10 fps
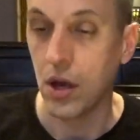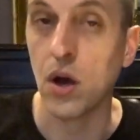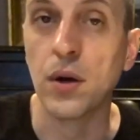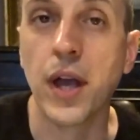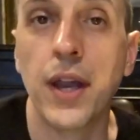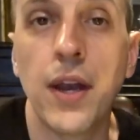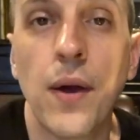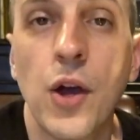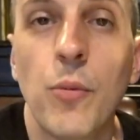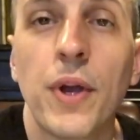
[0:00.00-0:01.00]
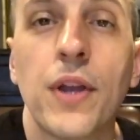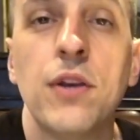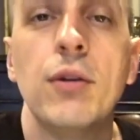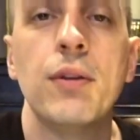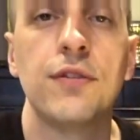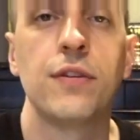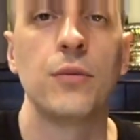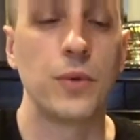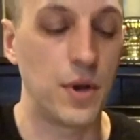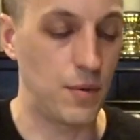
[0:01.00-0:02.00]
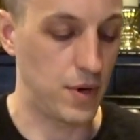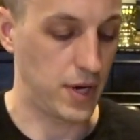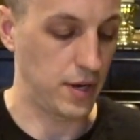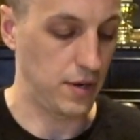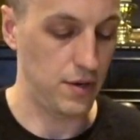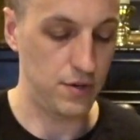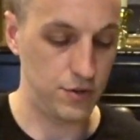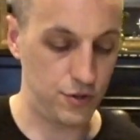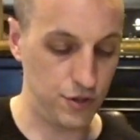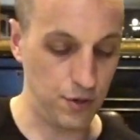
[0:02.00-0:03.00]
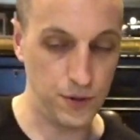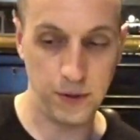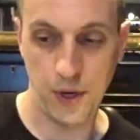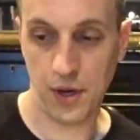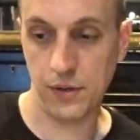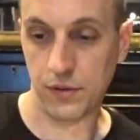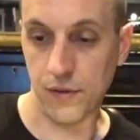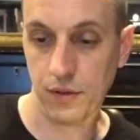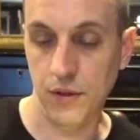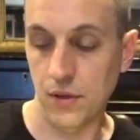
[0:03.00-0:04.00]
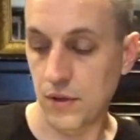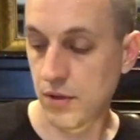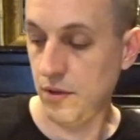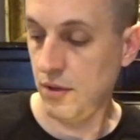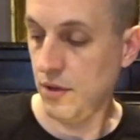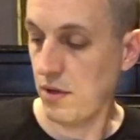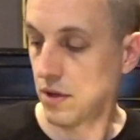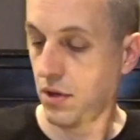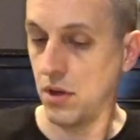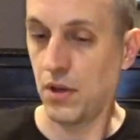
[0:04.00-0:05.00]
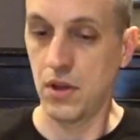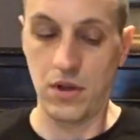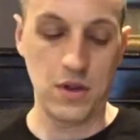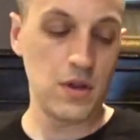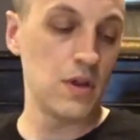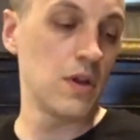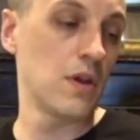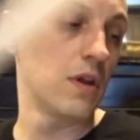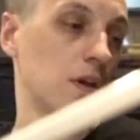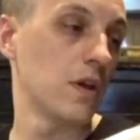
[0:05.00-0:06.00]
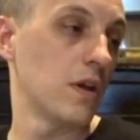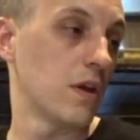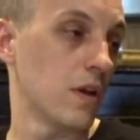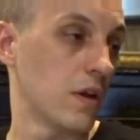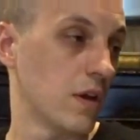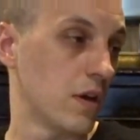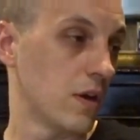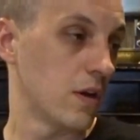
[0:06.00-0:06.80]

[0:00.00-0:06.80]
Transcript: Okay, now I hope I can do this in a way where I can show you guys. Father's lightsaber.